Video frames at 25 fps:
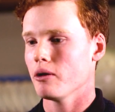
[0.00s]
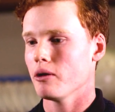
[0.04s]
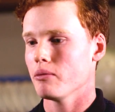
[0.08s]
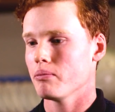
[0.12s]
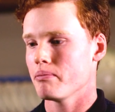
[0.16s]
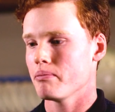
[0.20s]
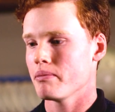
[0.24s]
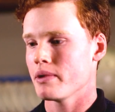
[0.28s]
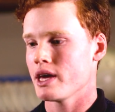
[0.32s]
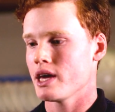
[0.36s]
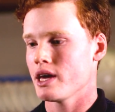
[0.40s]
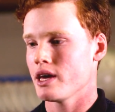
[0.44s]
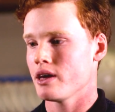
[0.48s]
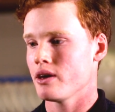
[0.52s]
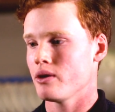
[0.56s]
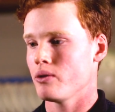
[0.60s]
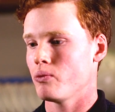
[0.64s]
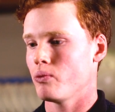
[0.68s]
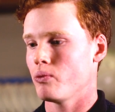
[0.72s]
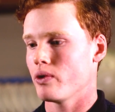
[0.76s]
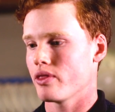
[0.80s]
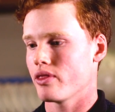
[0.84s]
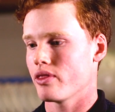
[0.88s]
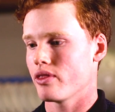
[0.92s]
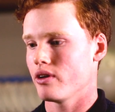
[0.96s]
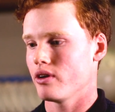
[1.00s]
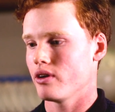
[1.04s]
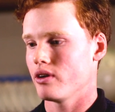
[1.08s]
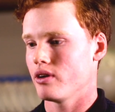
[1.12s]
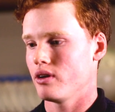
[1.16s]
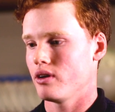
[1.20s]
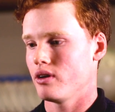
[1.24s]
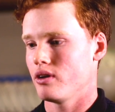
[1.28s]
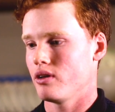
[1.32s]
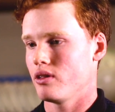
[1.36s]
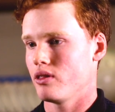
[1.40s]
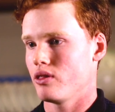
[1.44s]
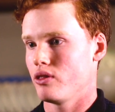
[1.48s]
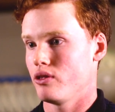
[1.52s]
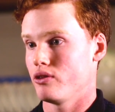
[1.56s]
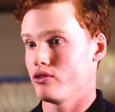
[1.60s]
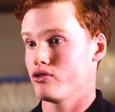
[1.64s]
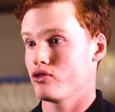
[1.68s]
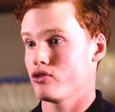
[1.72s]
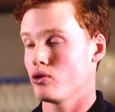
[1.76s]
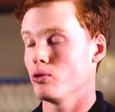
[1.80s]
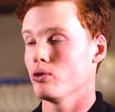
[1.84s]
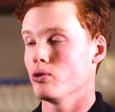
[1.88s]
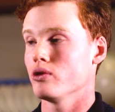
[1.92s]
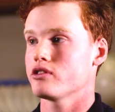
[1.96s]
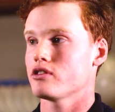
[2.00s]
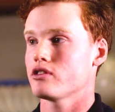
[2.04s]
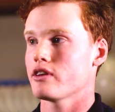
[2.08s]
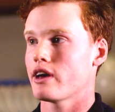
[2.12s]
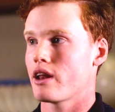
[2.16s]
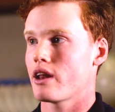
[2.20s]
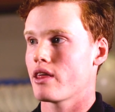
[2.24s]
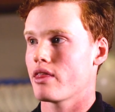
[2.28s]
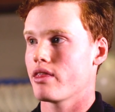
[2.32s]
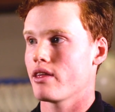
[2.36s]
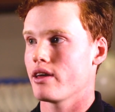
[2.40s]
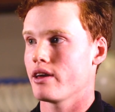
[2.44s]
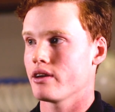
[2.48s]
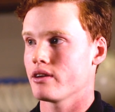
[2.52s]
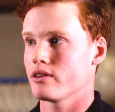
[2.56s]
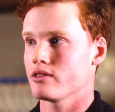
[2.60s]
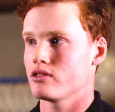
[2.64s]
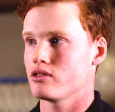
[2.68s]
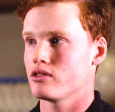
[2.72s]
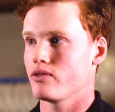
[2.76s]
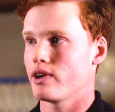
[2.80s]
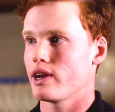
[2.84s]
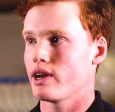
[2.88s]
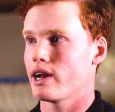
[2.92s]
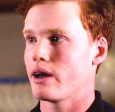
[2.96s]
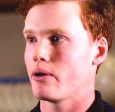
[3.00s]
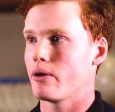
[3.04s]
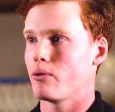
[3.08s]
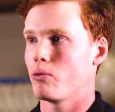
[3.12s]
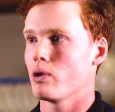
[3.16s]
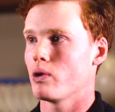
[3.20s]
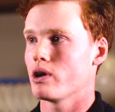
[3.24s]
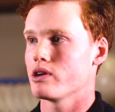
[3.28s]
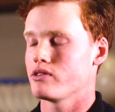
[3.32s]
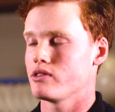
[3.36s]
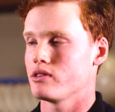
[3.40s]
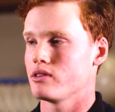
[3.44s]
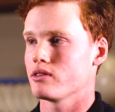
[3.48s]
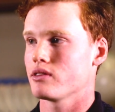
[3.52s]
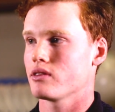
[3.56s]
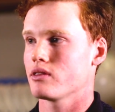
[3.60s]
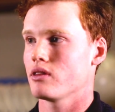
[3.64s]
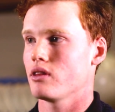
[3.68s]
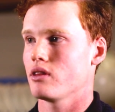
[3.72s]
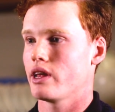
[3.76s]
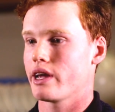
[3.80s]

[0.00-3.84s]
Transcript: helped me with the, the school side of things so that I wasn't